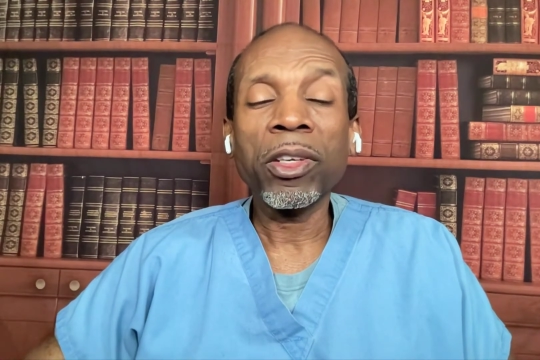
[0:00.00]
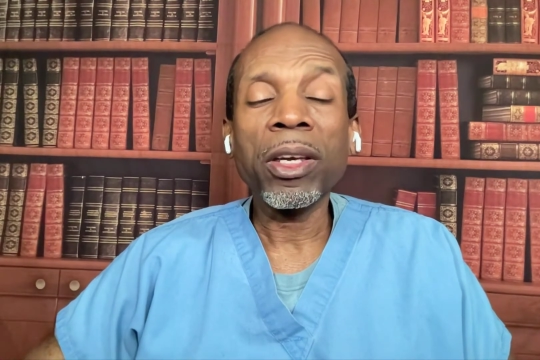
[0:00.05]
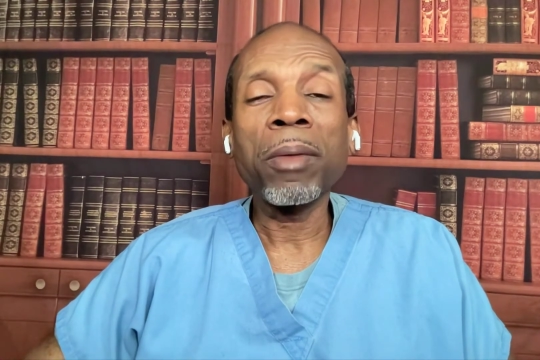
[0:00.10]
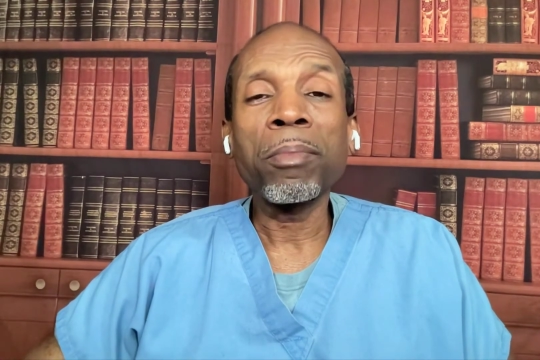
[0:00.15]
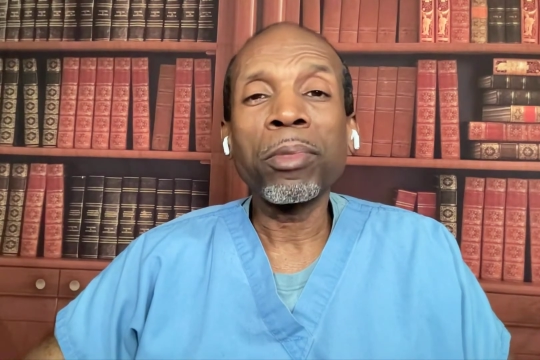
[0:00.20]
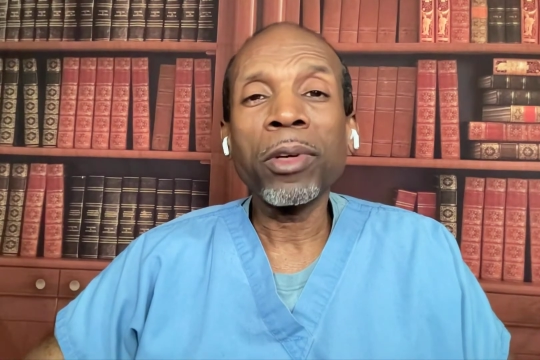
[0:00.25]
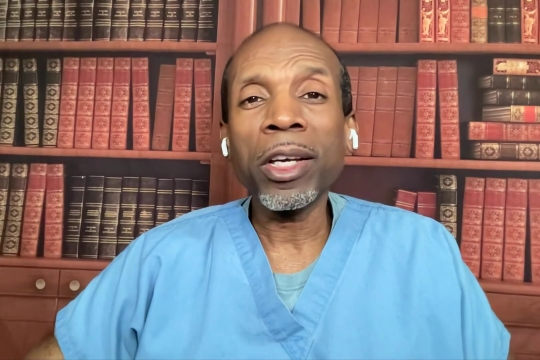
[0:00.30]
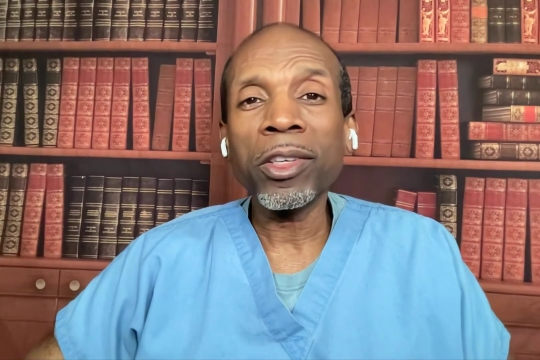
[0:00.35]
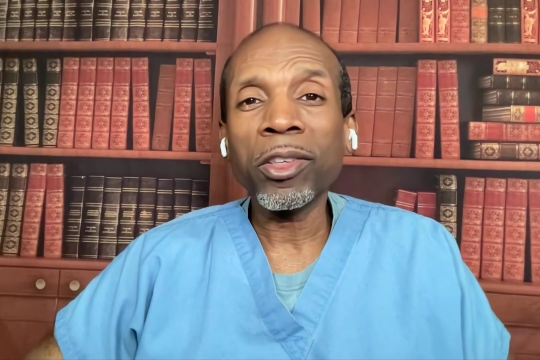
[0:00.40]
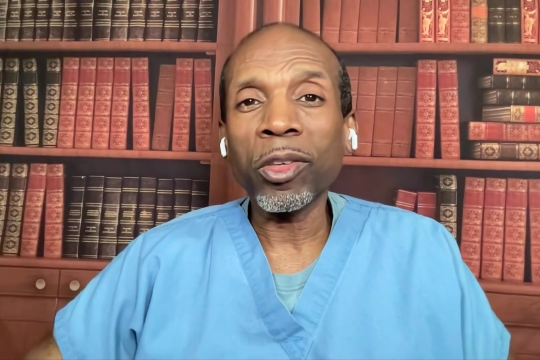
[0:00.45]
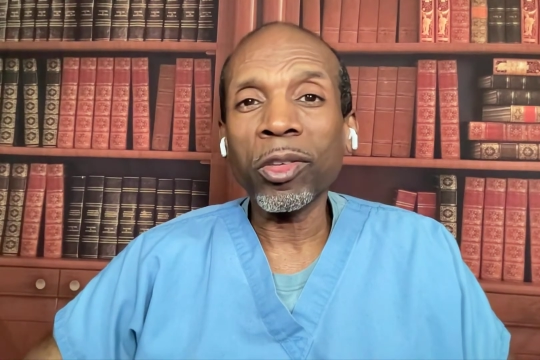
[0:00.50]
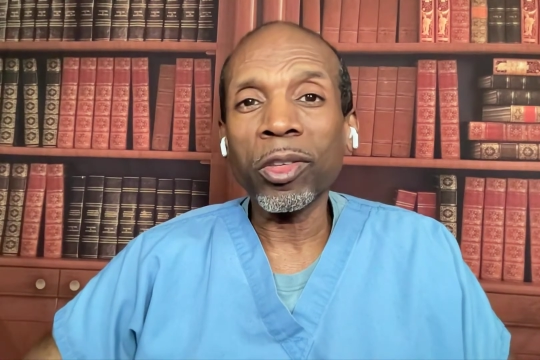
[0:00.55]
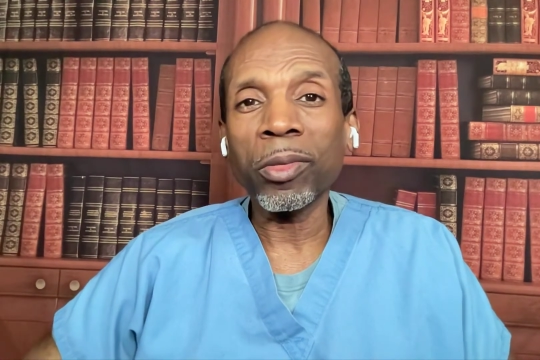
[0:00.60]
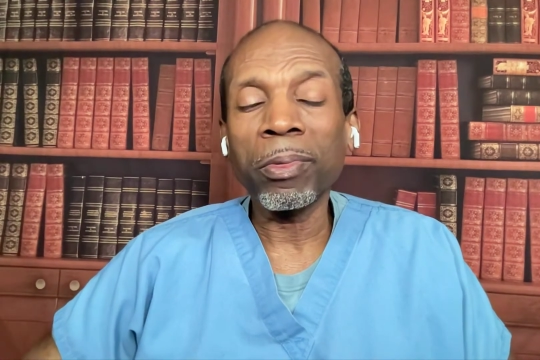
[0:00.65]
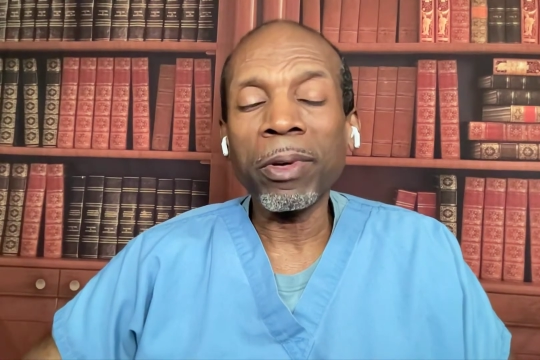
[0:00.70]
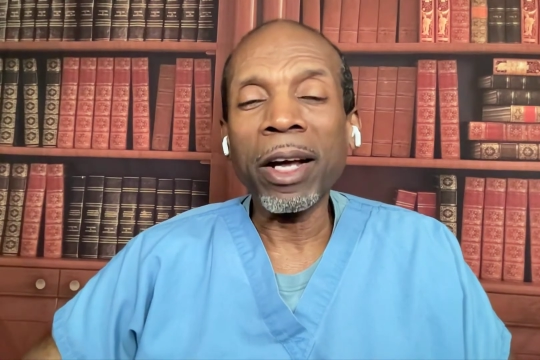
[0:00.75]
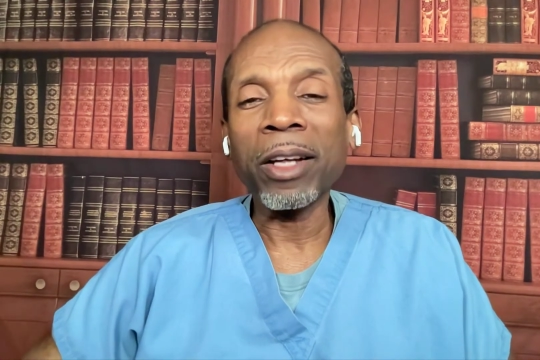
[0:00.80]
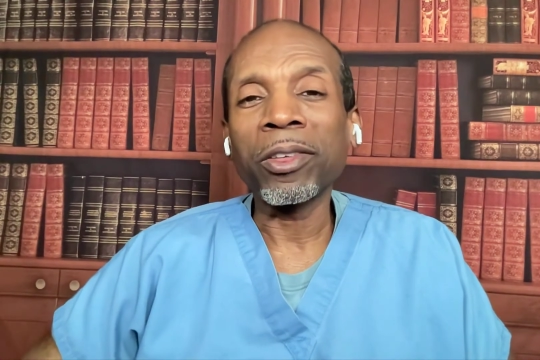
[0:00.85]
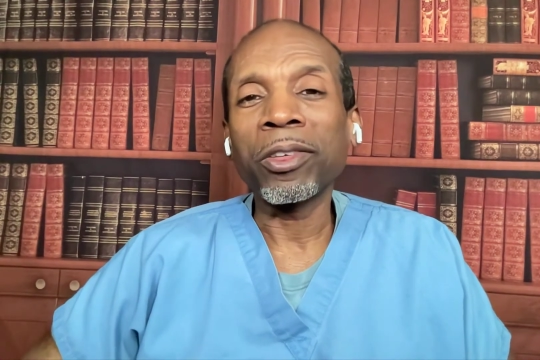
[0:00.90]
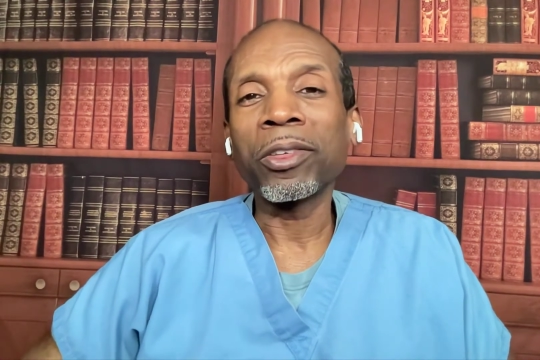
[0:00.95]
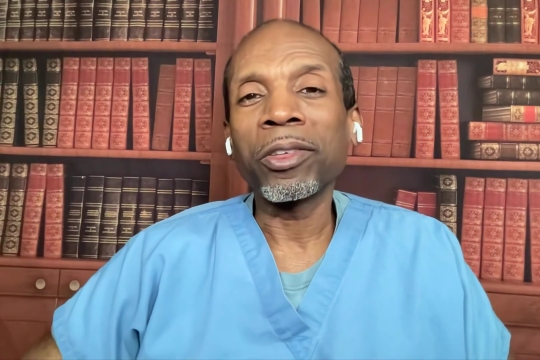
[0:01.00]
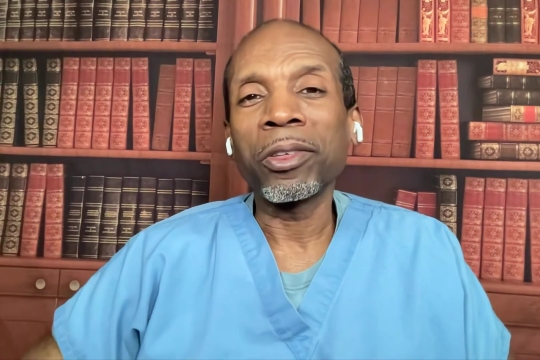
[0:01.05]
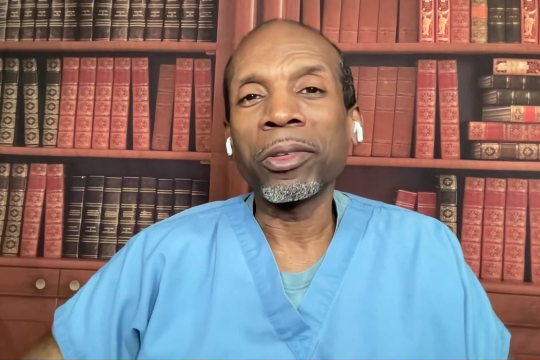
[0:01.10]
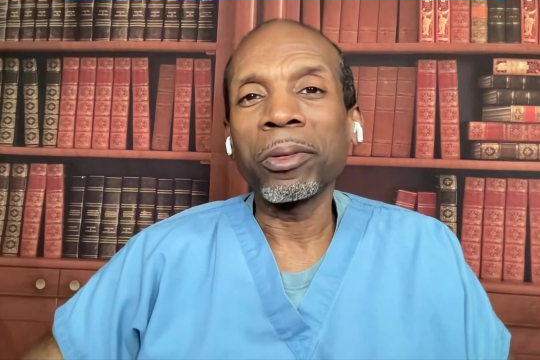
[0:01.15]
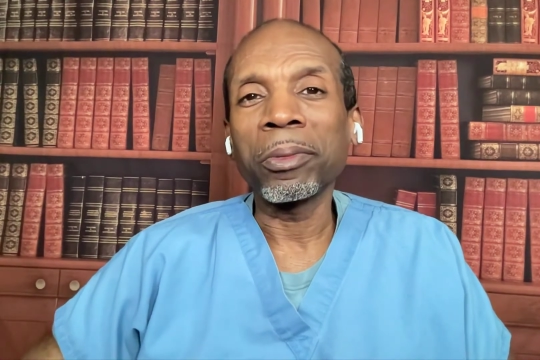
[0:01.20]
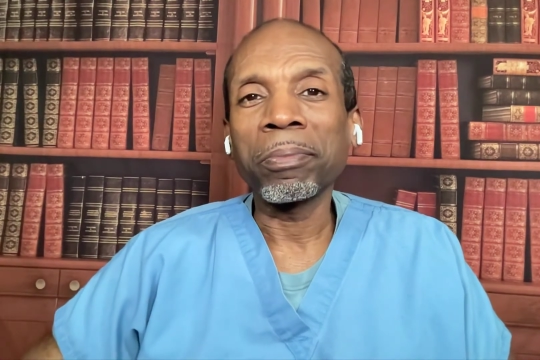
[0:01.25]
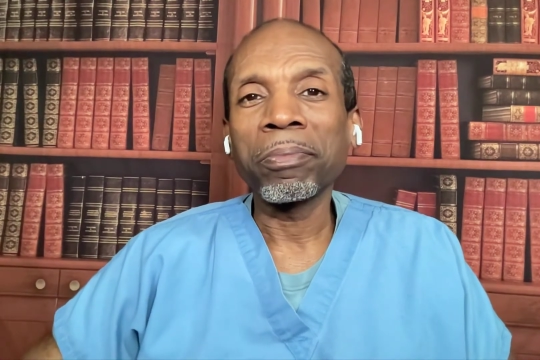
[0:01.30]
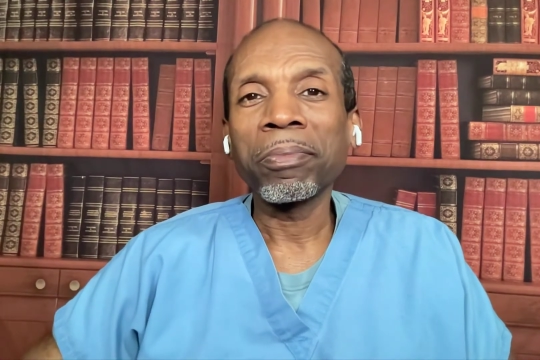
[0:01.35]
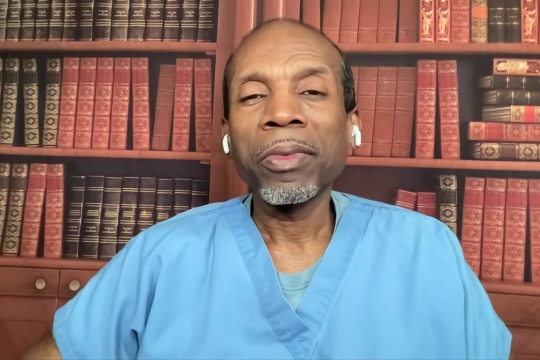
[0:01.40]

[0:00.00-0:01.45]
and Brussels sprouts too.